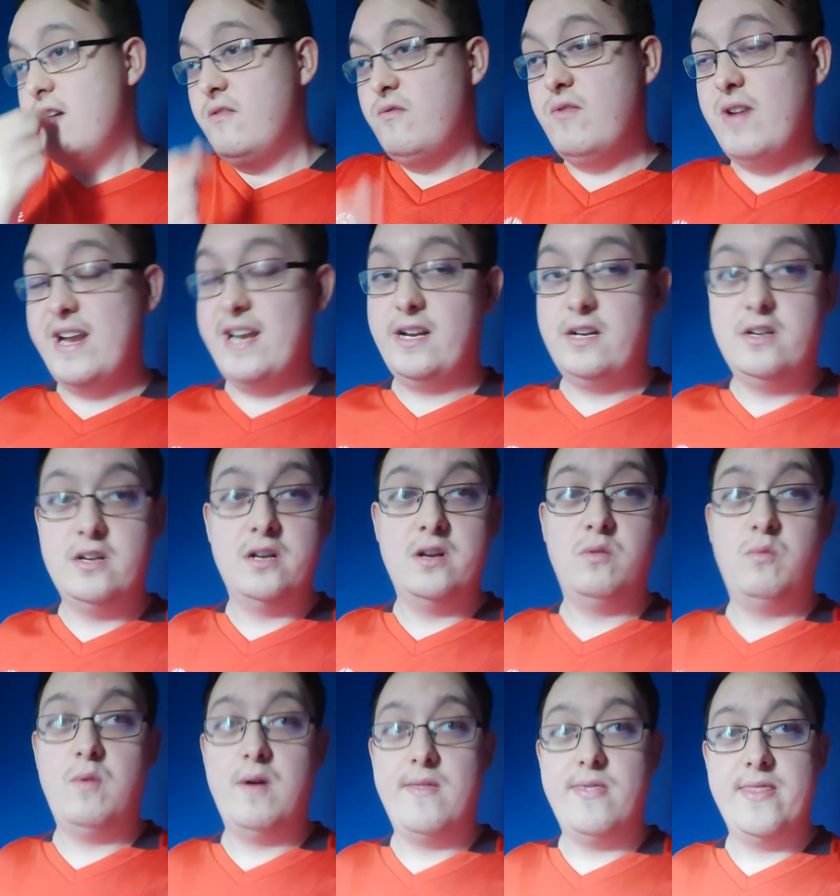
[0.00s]
Reading could
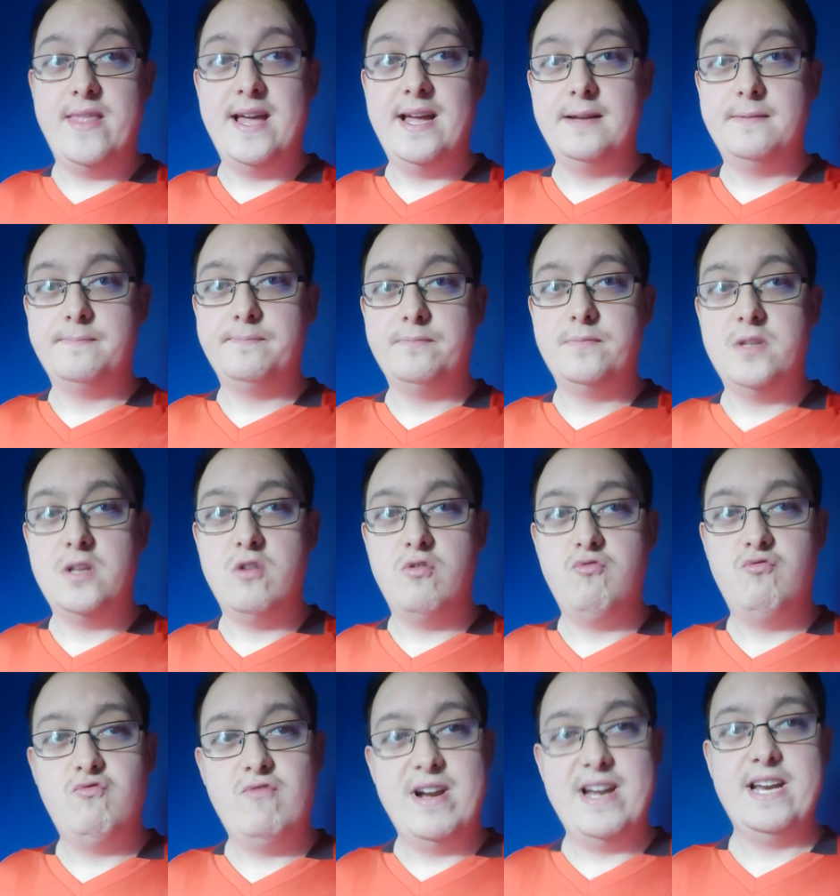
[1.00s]
have won that.
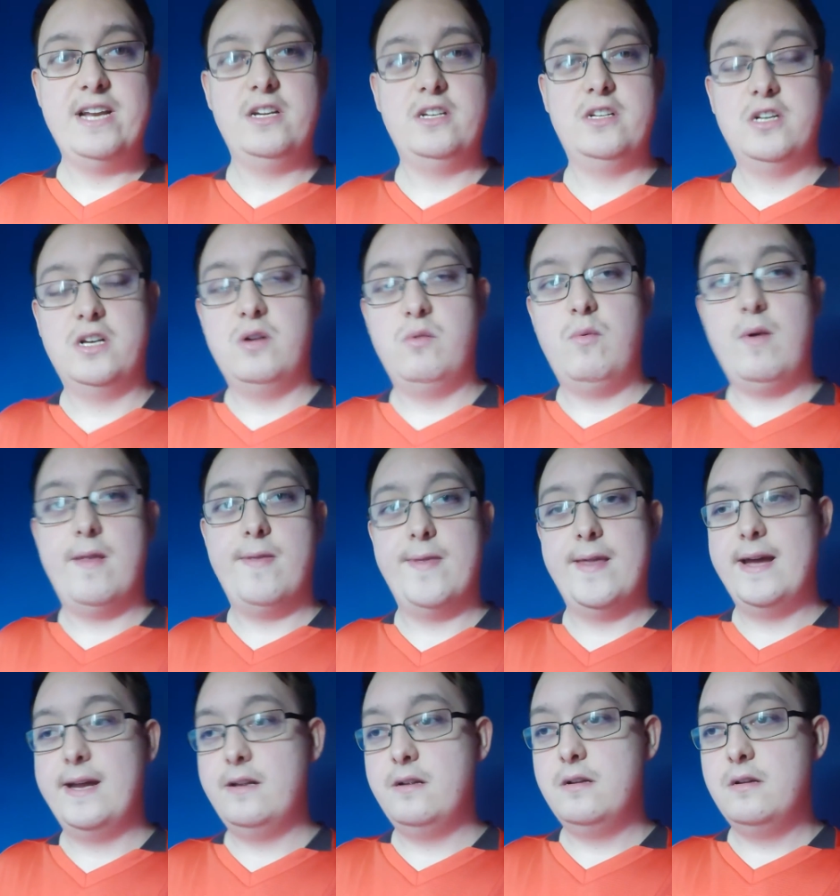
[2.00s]
Reading could have won
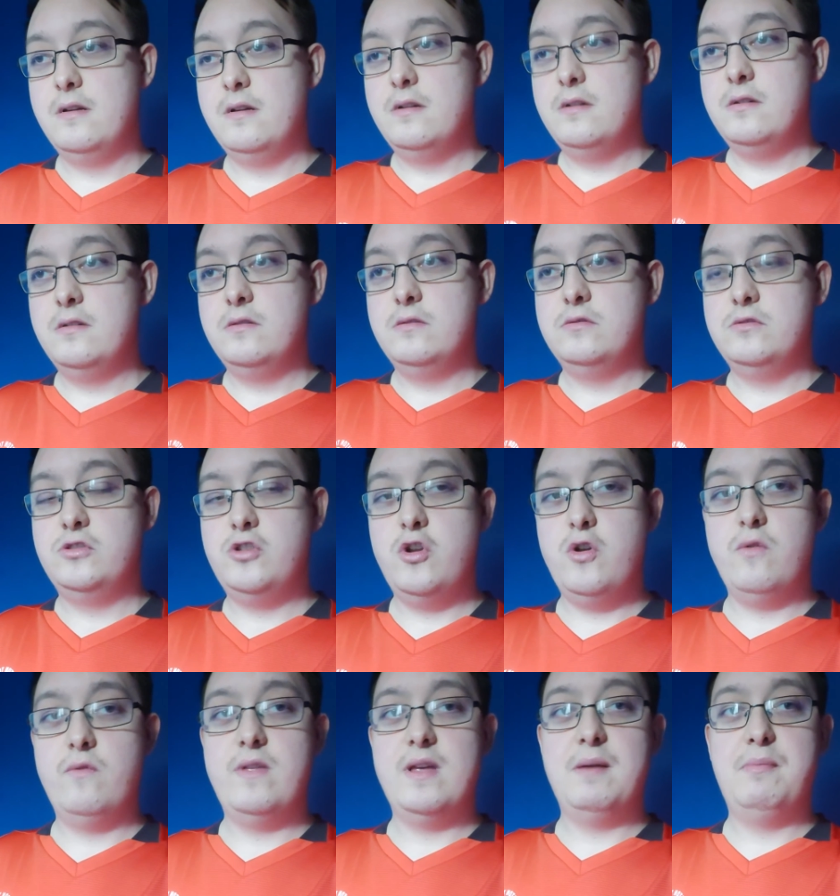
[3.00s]
that.
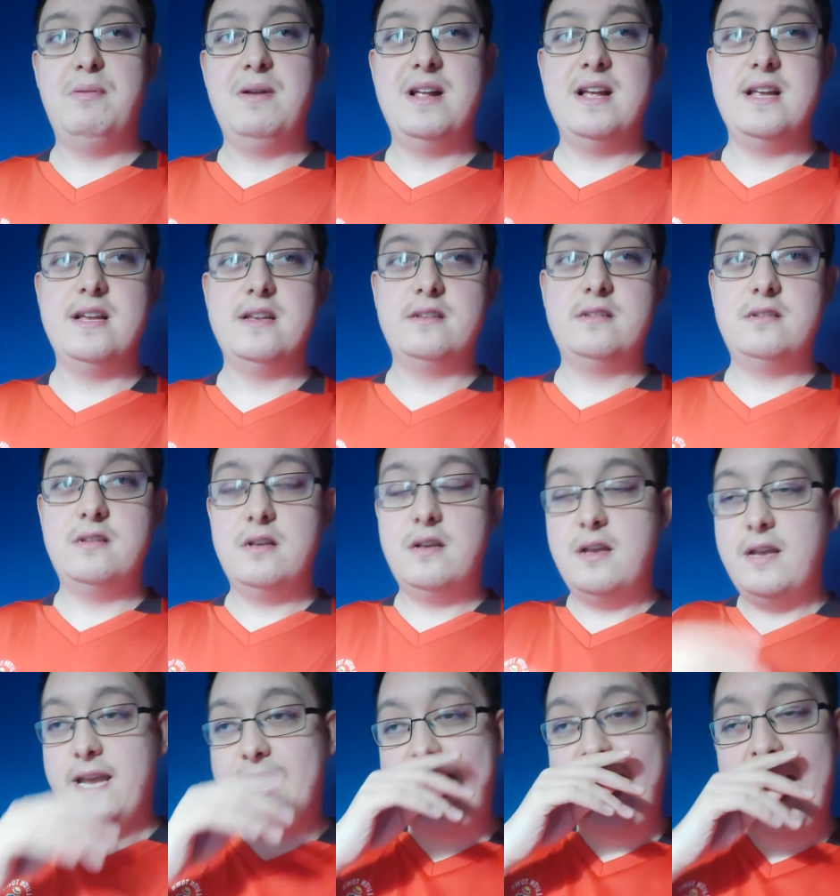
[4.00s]
Two of their players
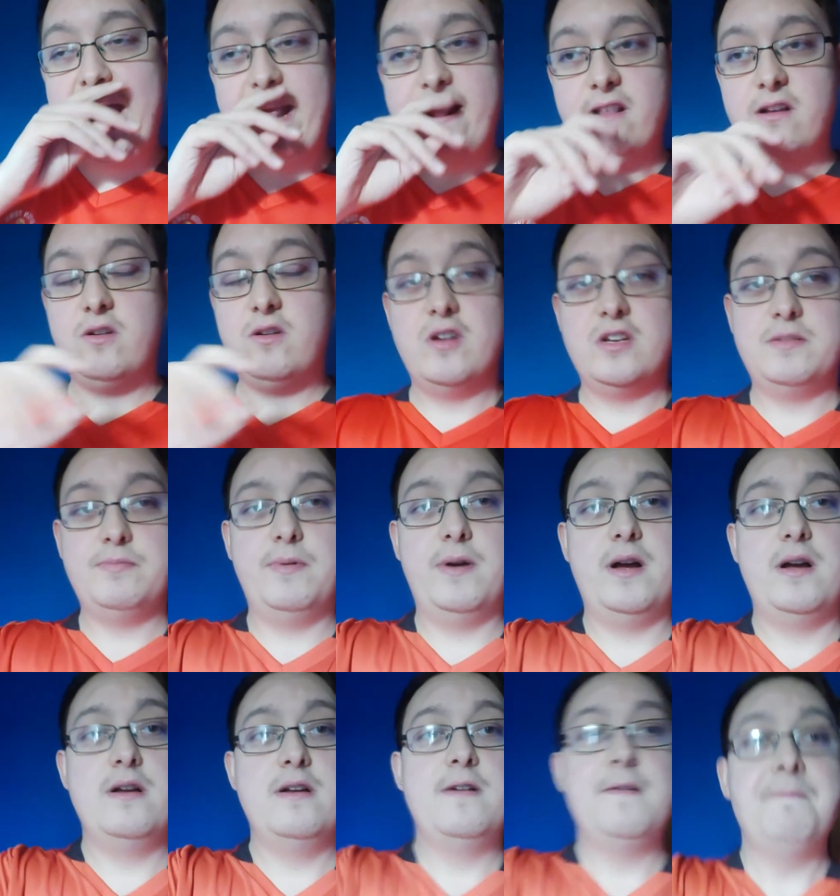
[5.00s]
hit the
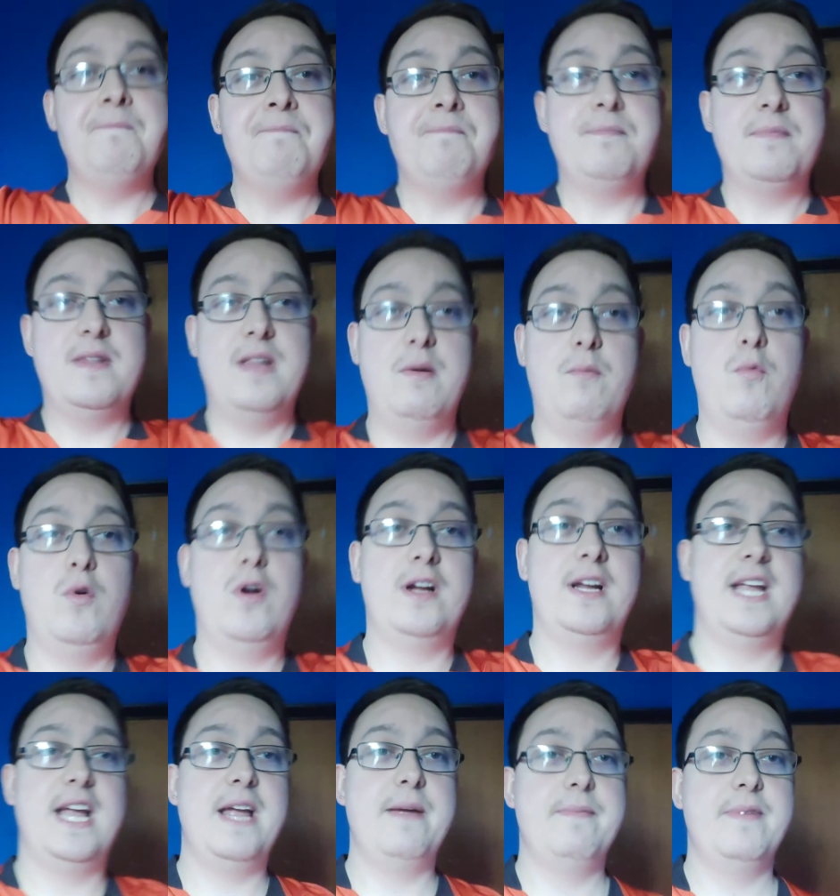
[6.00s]
crossbar and
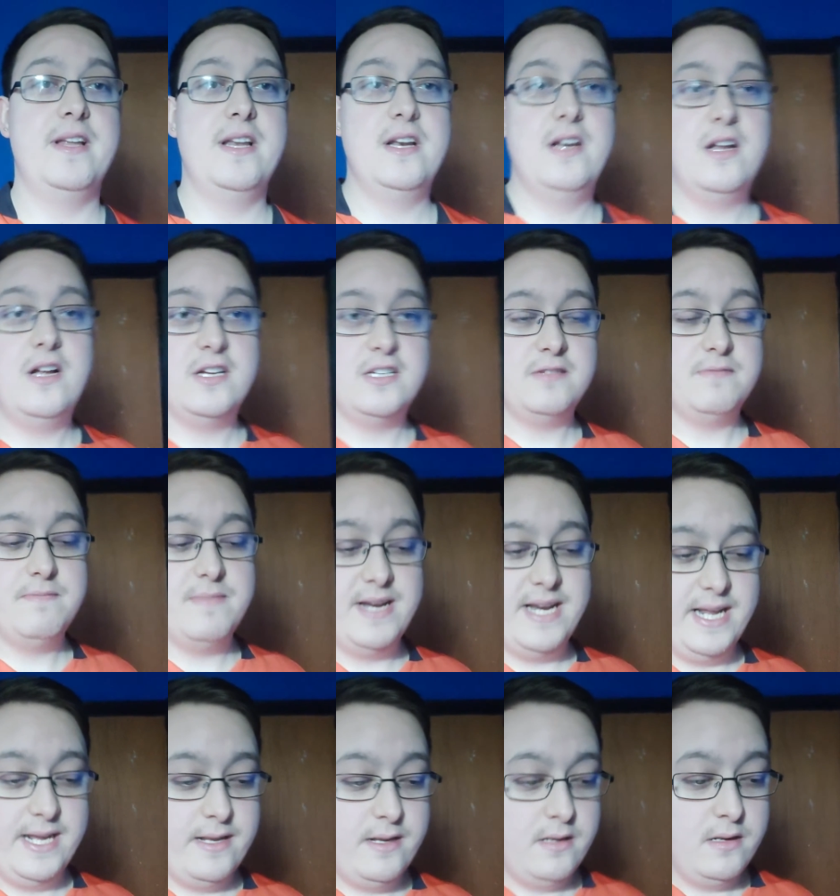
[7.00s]
one came in last
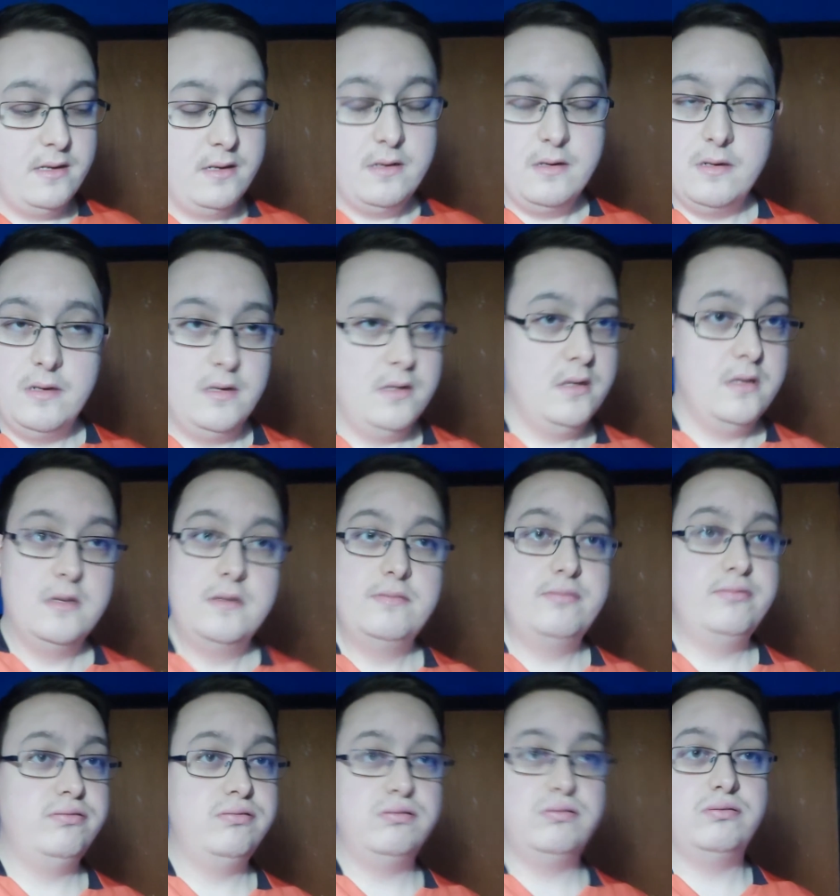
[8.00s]
minute.
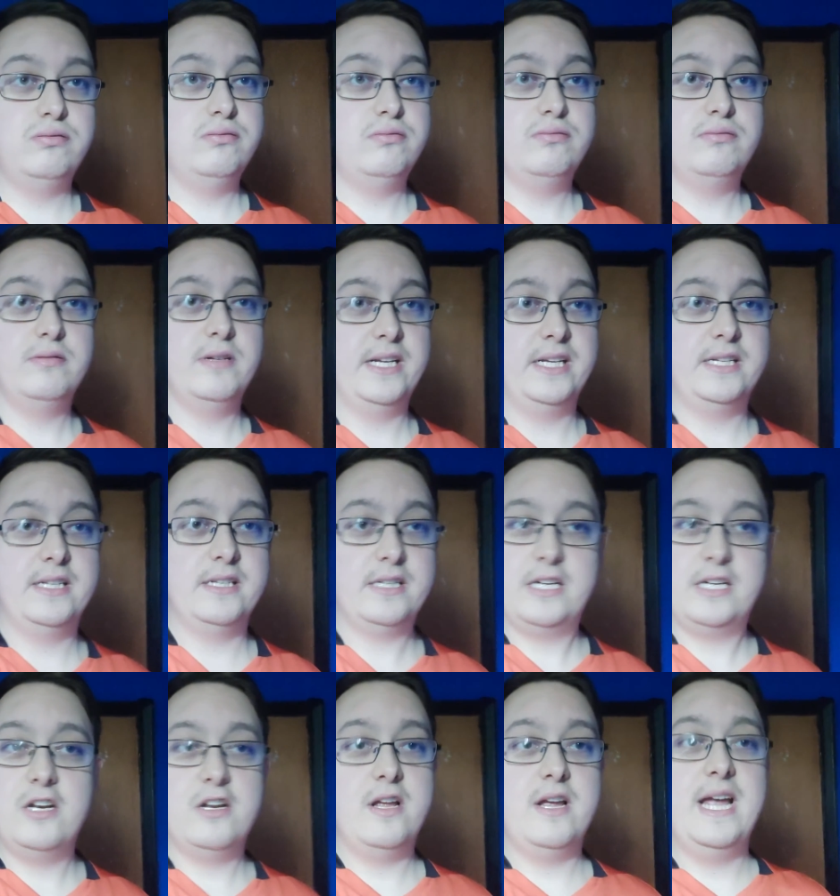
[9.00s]
It
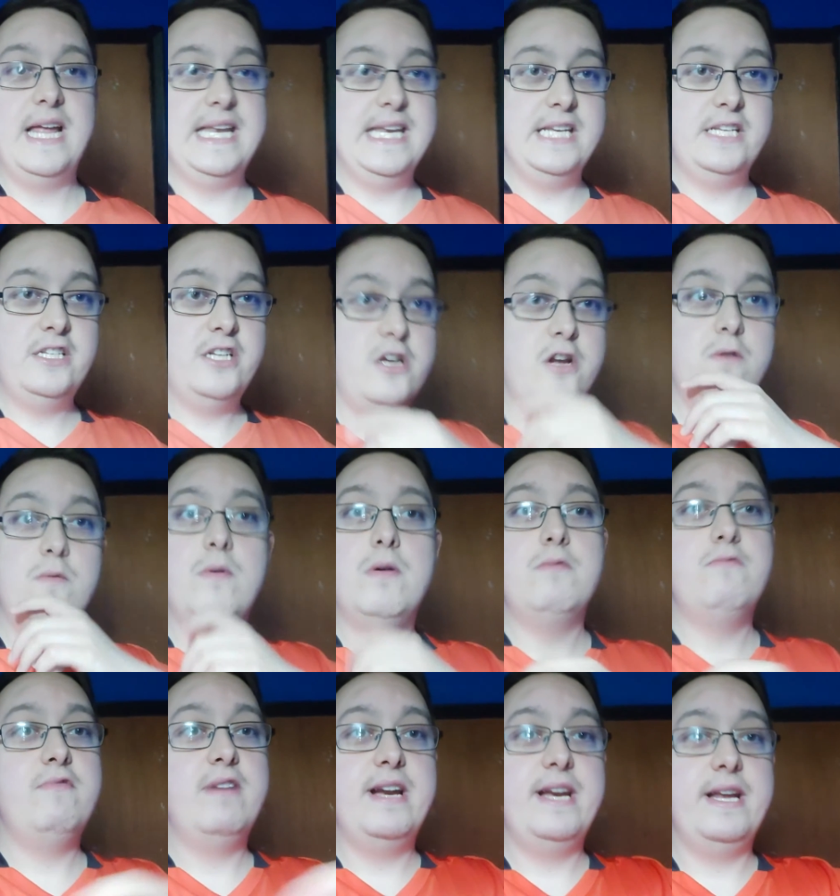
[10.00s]
could have ended
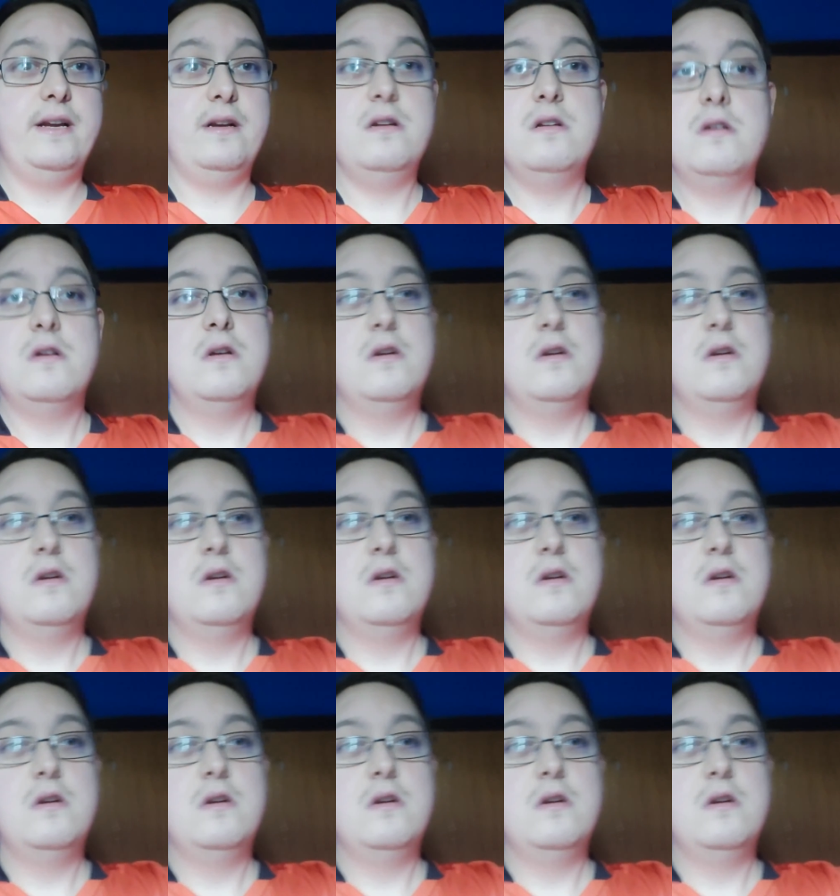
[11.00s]
2-1 Reading.